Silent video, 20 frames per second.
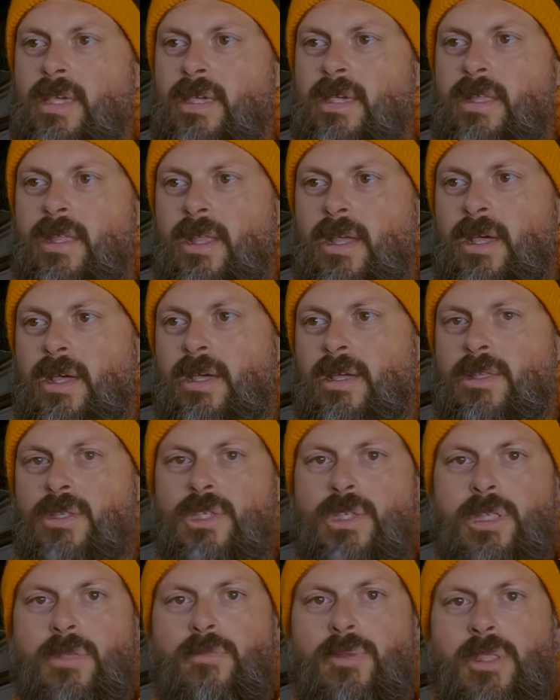and
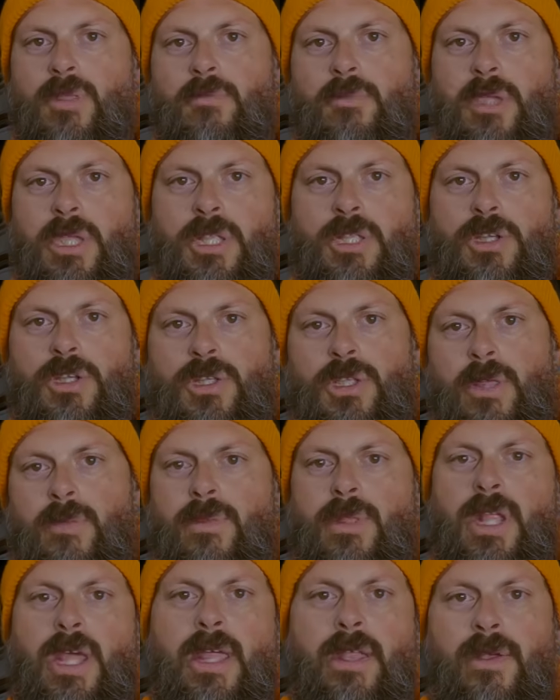sleep at the beach or
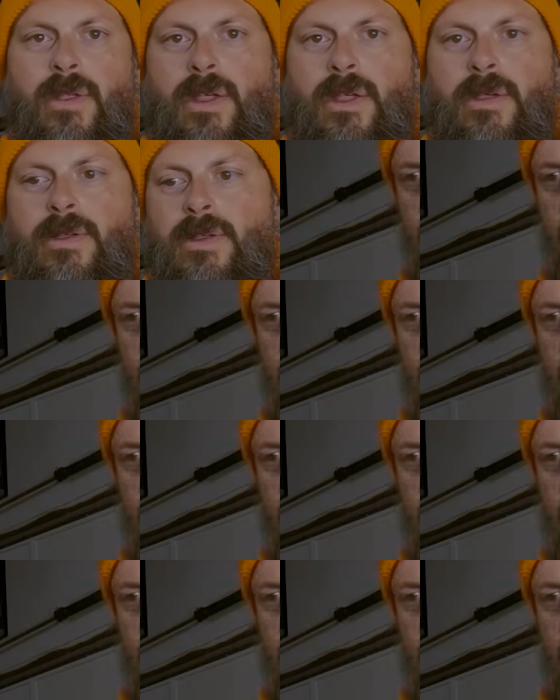something. I don't know.